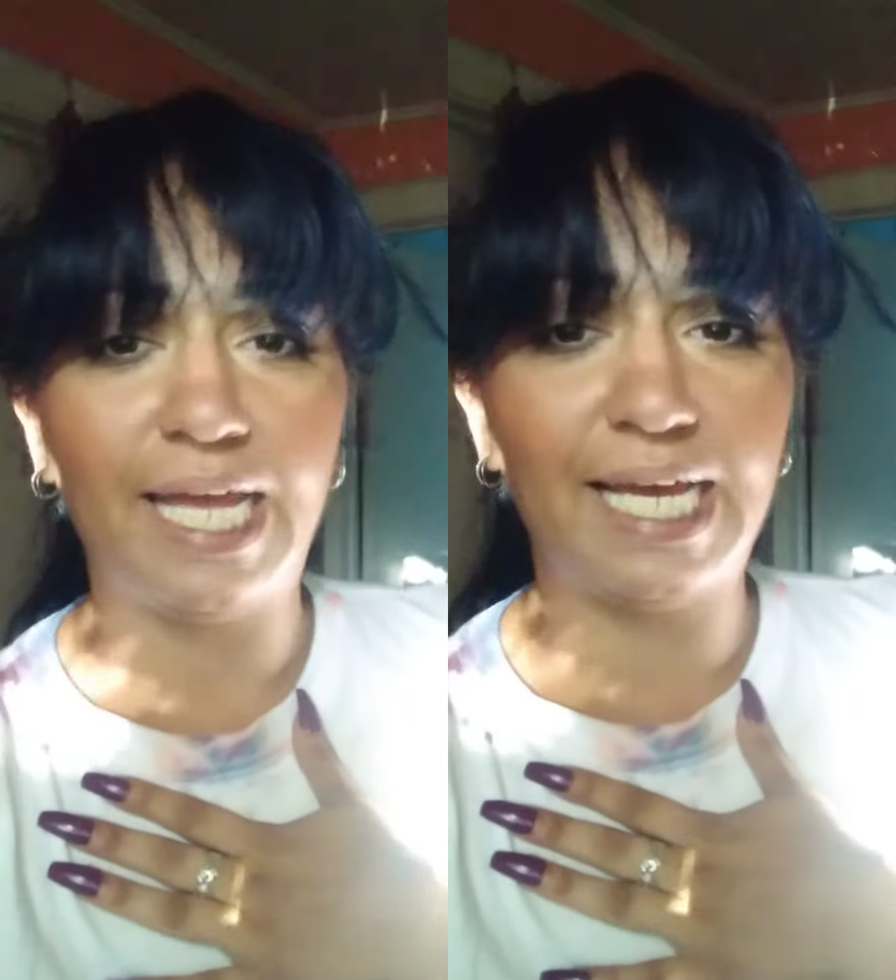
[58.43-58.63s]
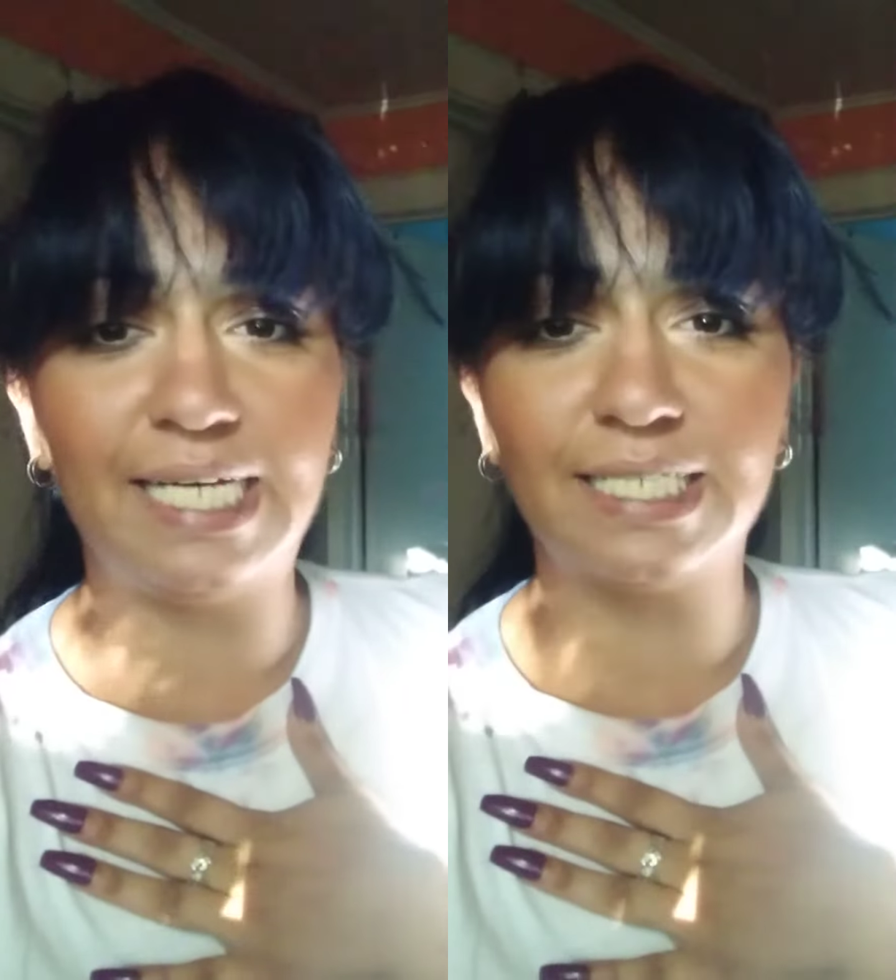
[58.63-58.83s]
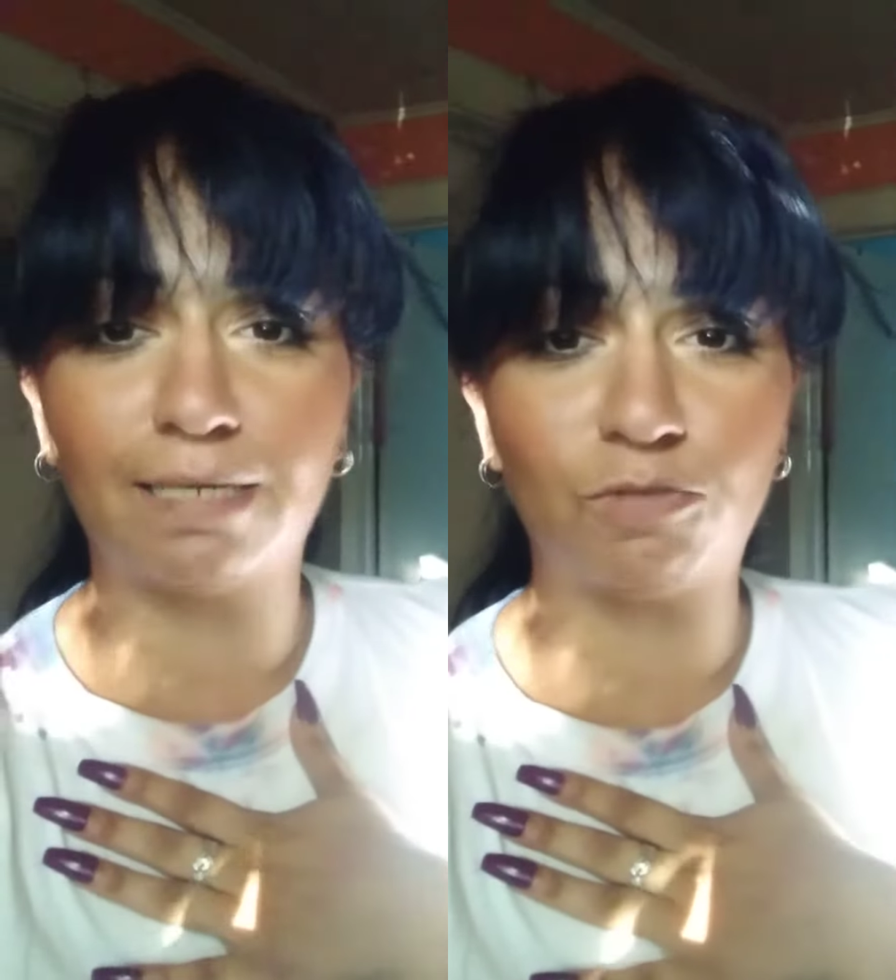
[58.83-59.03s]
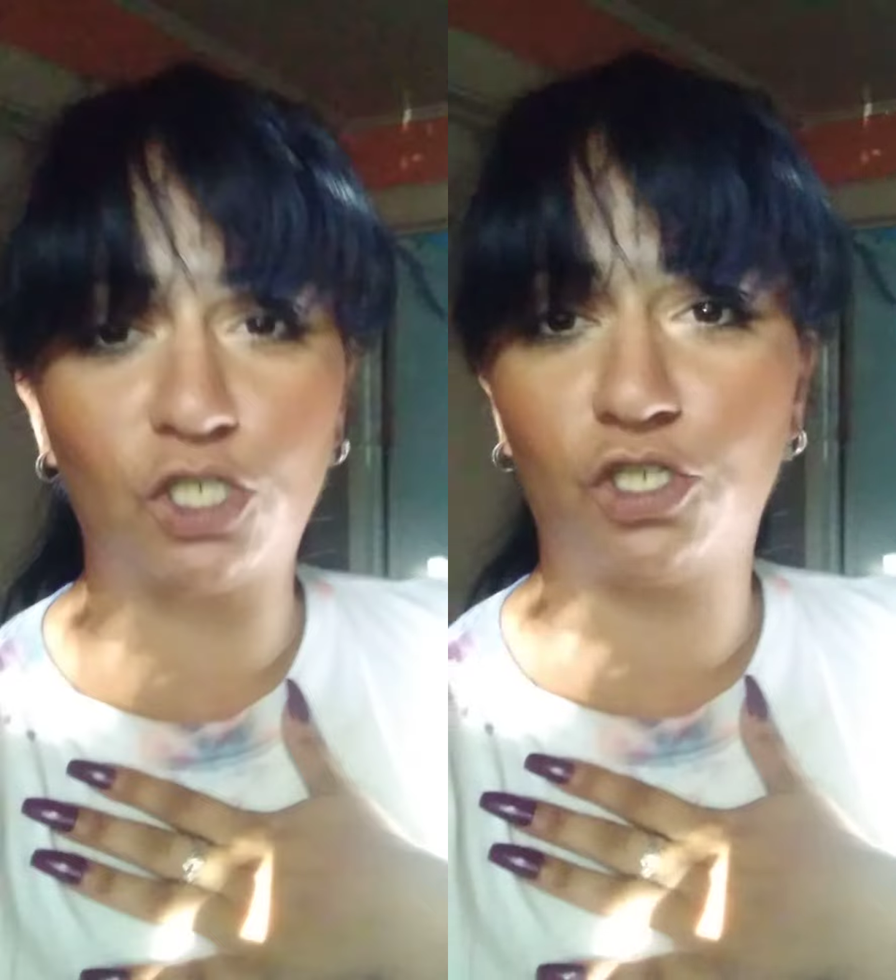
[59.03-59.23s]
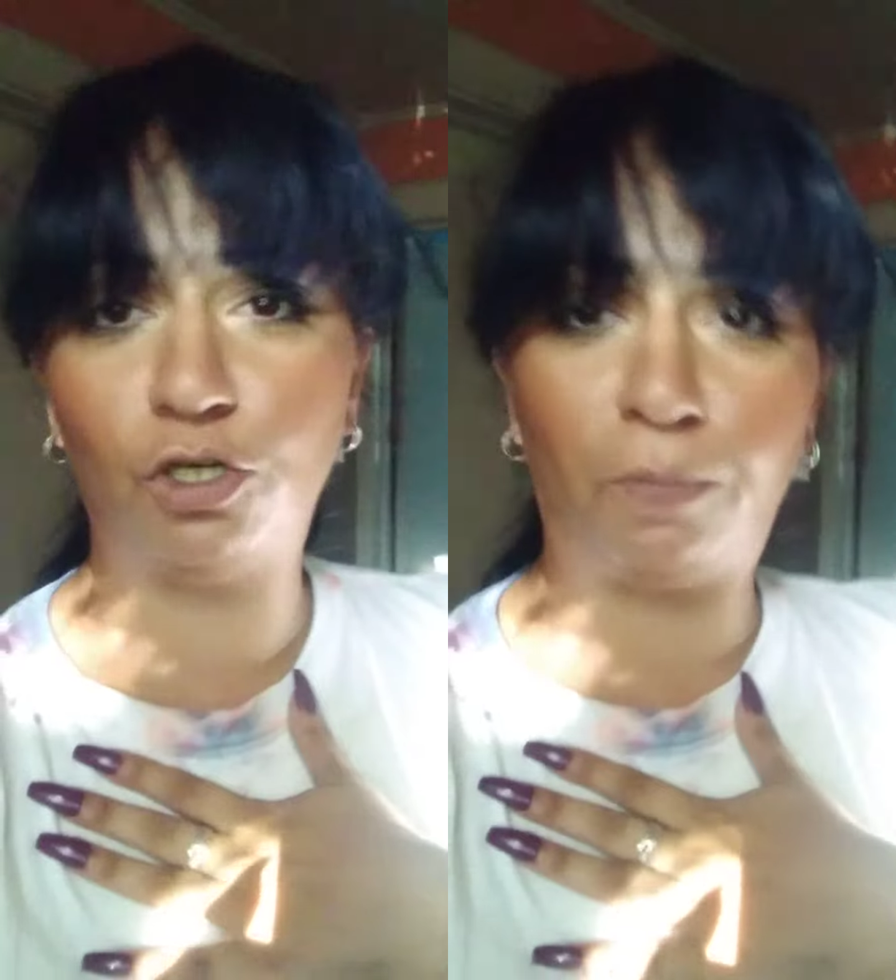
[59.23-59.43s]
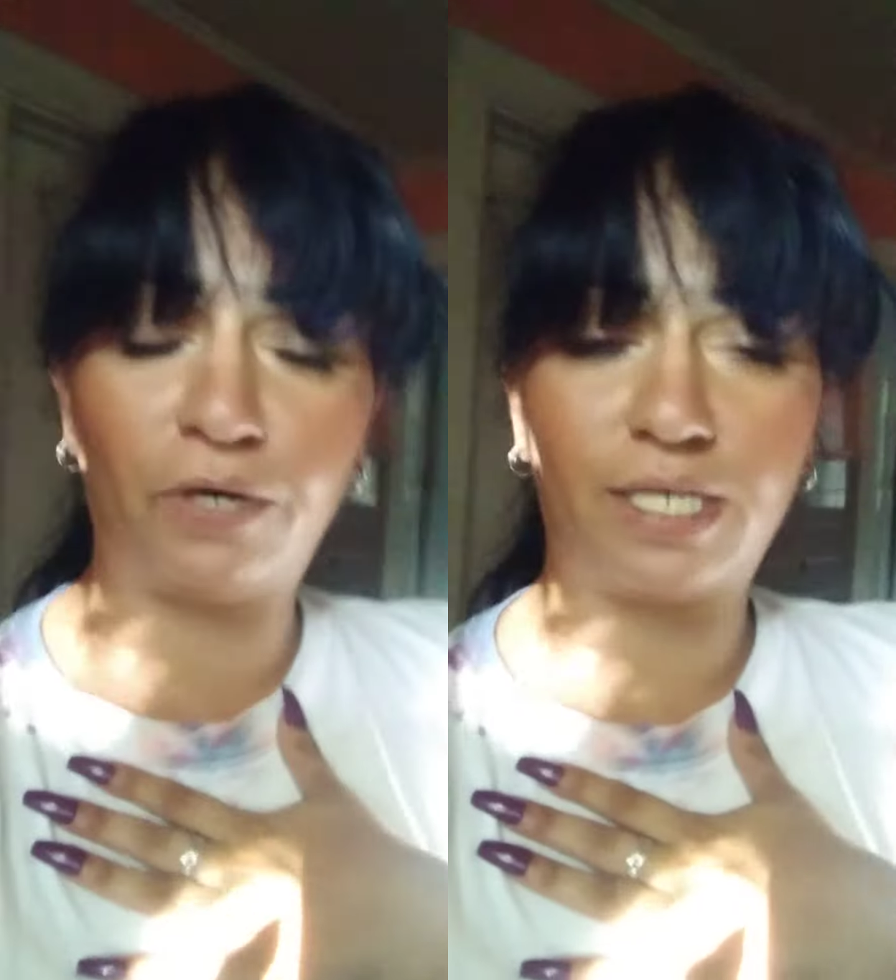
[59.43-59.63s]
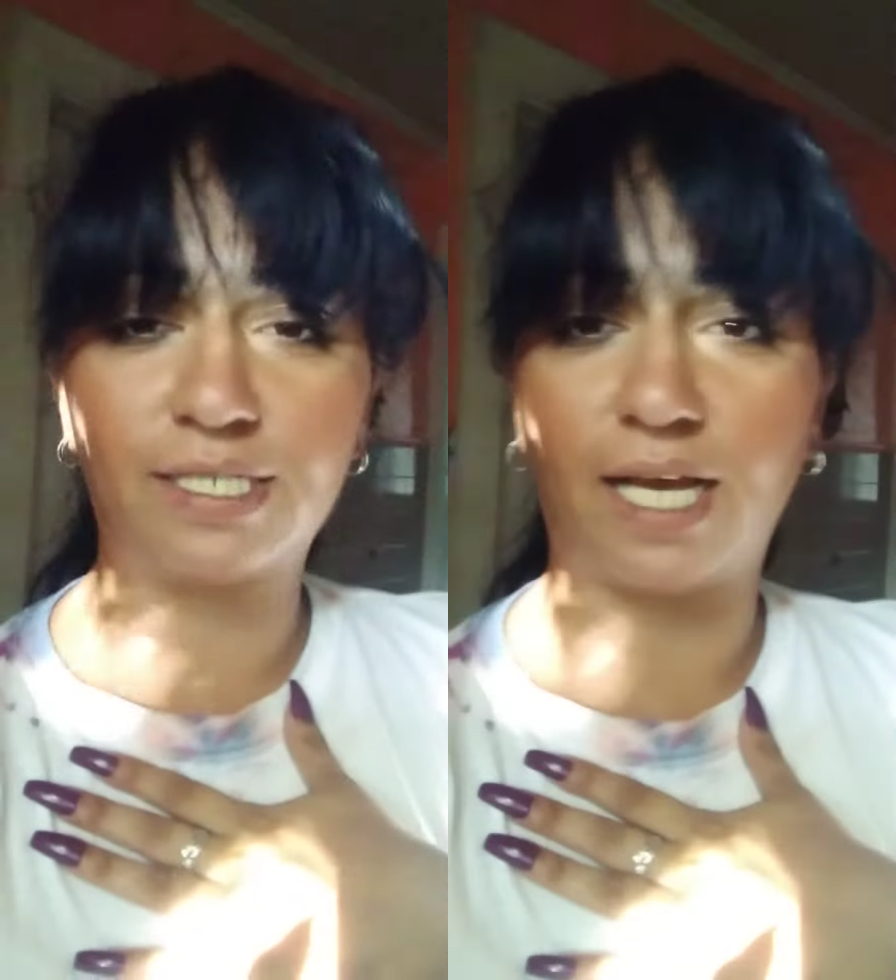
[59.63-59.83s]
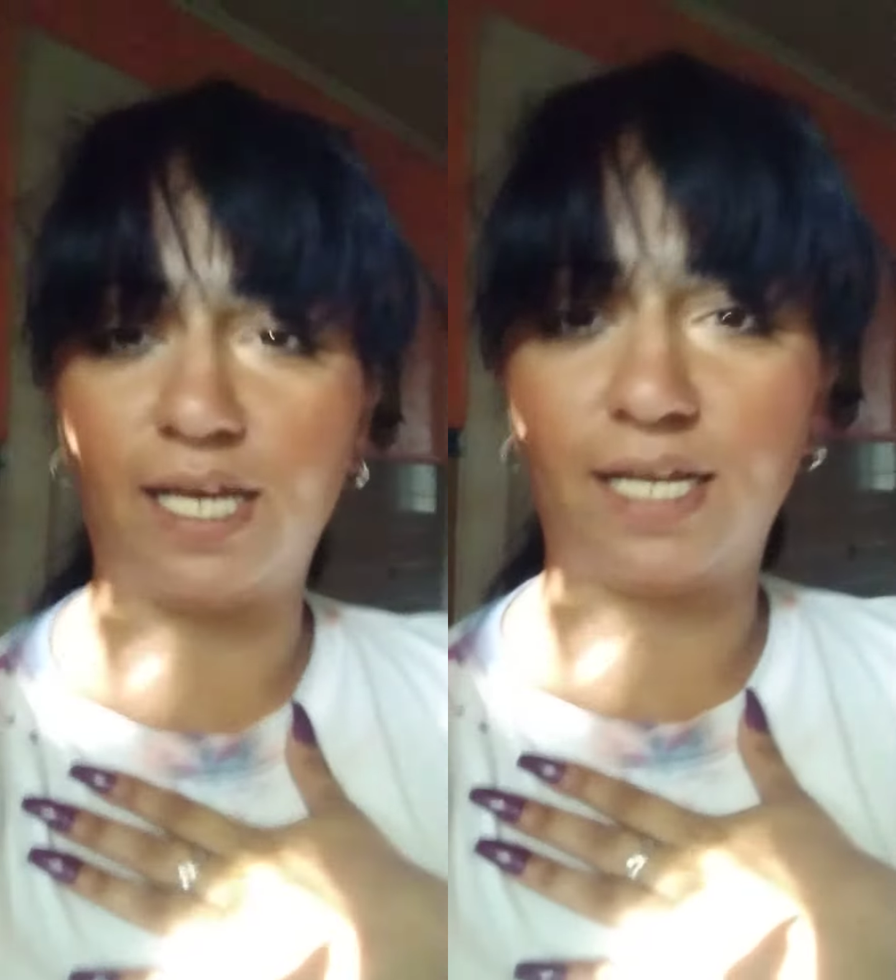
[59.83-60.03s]
and I'm just super
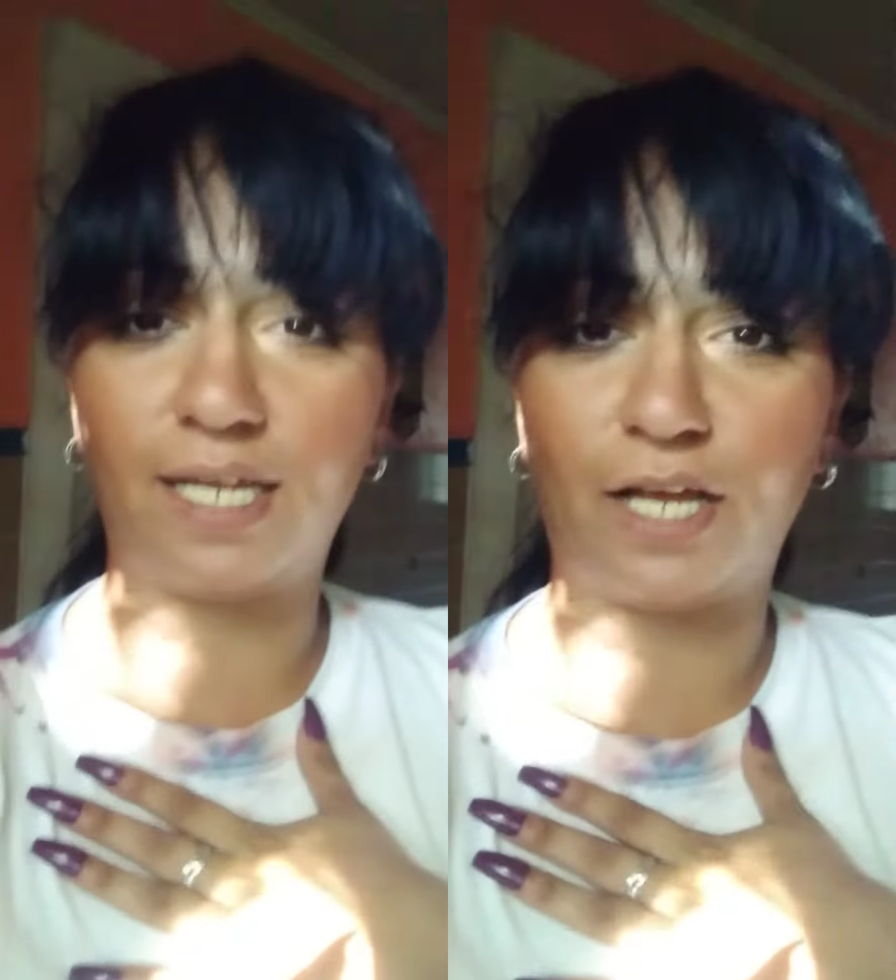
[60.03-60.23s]
excited.